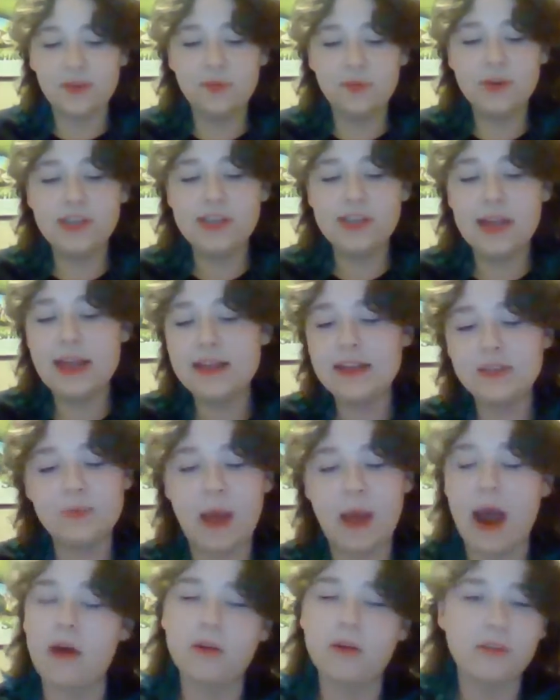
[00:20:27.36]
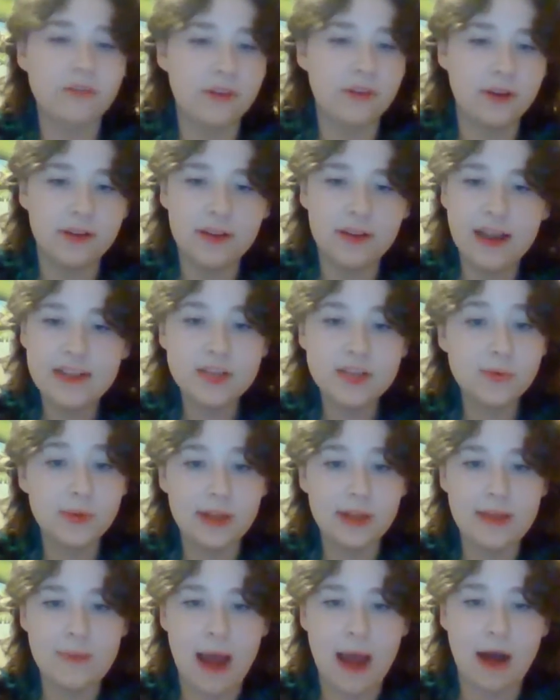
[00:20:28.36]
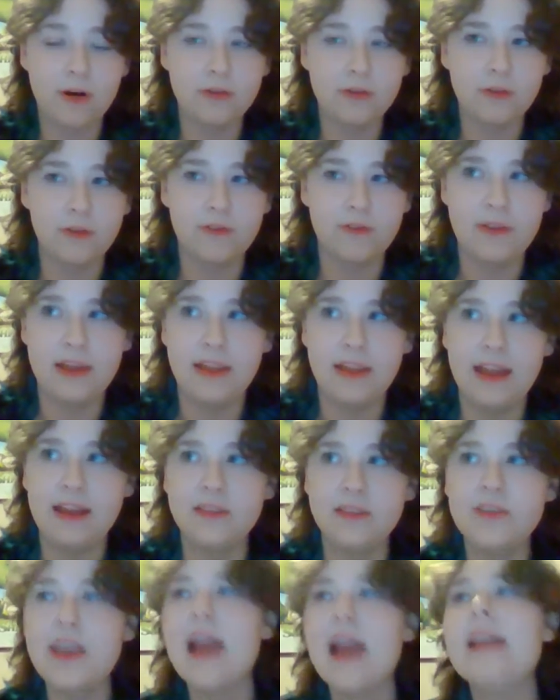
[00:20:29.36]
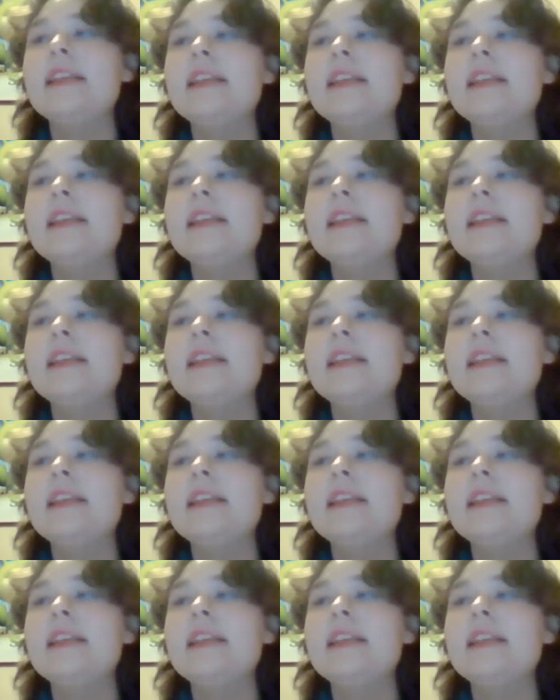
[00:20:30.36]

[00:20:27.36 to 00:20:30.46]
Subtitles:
which it's powerful. It's a really powerful feeling. The